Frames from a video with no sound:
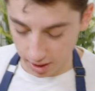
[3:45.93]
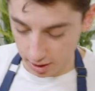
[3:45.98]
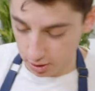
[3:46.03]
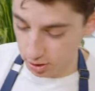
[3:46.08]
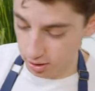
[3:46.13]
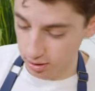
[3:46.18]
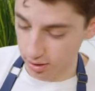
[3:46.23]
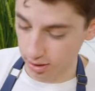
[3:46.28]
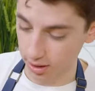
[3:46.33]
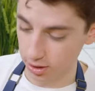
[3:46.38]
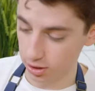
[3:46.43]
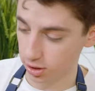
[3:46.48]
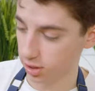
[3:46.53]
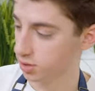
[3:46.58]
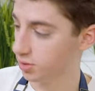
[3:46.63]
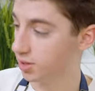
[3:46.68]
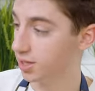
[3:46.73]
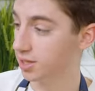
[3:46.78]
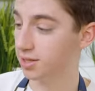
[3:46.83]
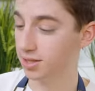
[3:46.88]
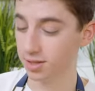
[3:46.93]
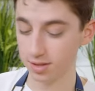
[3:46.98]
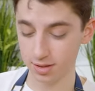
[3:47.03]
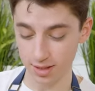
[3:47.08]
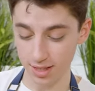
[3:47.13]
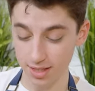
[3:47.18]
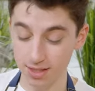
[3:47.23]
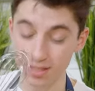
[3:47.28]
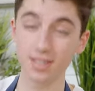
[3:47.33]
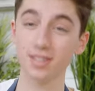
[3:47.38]
It's just delicious. This
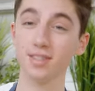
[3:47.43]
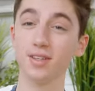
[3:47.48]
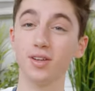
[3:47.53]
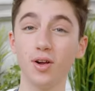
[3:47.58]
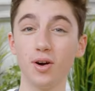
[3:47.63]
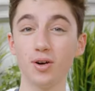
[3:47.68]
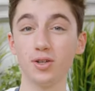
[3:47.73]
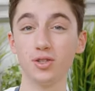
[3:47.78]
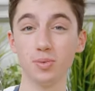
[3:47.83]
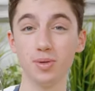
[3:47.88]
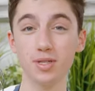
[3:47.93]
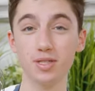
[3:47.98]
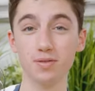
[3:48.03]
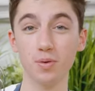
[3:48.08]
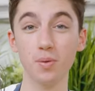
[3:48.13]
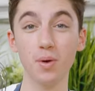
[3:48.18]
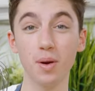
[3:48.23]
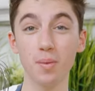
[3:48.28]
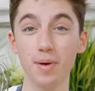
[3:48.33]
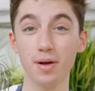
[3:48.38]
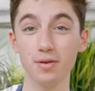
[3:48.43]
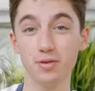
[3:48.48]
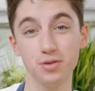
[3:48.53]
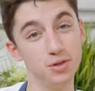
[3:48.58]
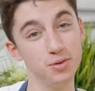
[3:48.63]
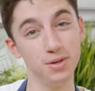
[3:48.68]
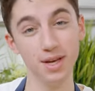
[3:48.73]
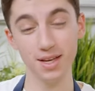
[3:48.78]
is this a large whisk for what I'm about to do?